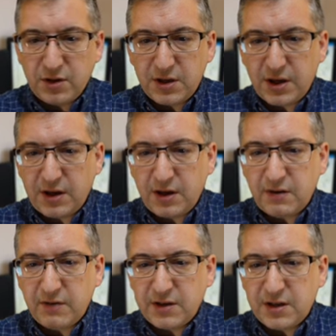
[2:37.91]

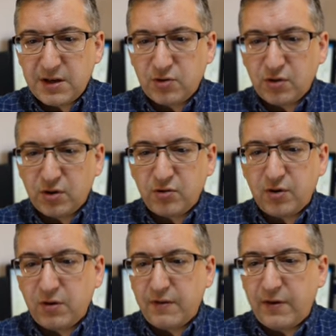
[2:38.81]
Daikin Residential
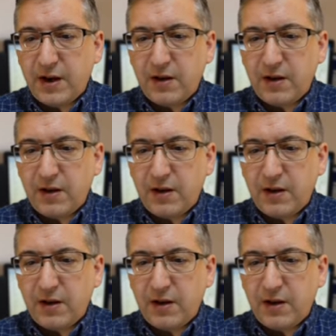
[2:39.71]
Controller for